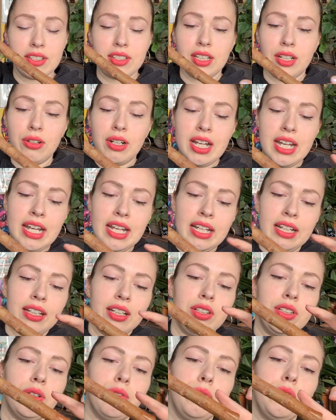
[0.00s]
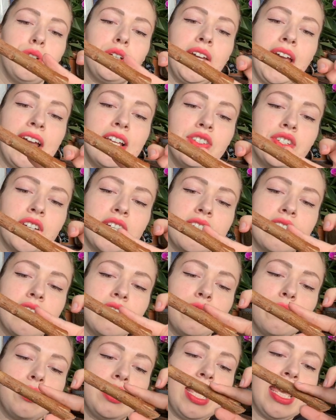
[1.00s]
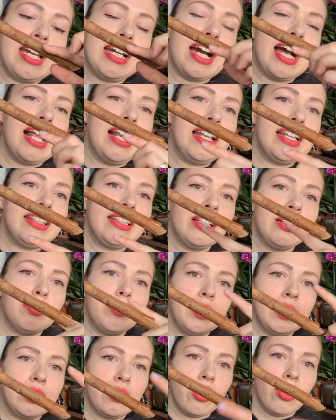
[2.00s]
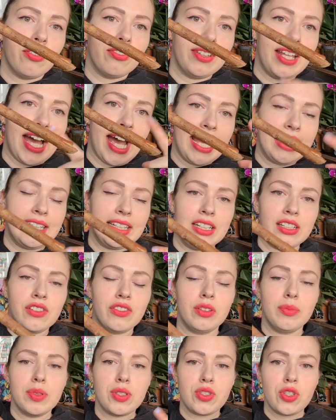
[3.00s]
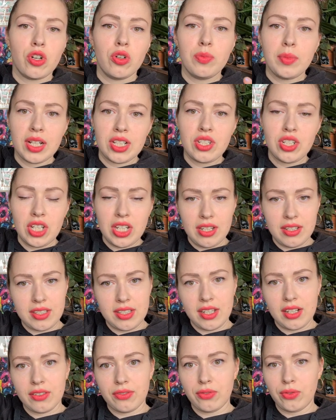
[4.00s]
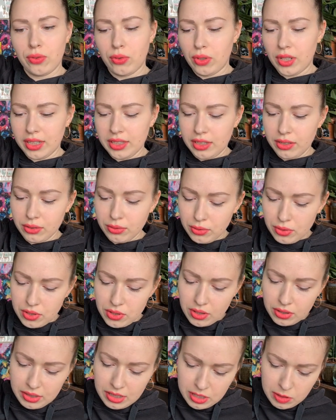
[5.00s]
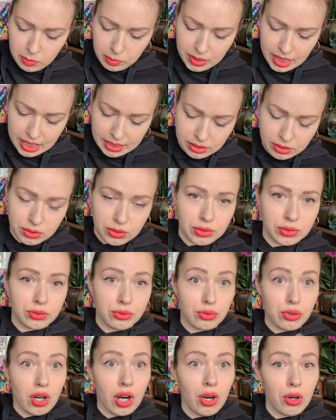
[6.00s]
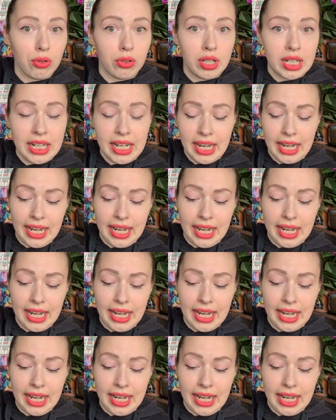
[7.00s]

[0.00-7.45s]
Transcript: So, you know, you can just, you know, take a little bit of that, and it will be so much easier for the roots on this plant to grow,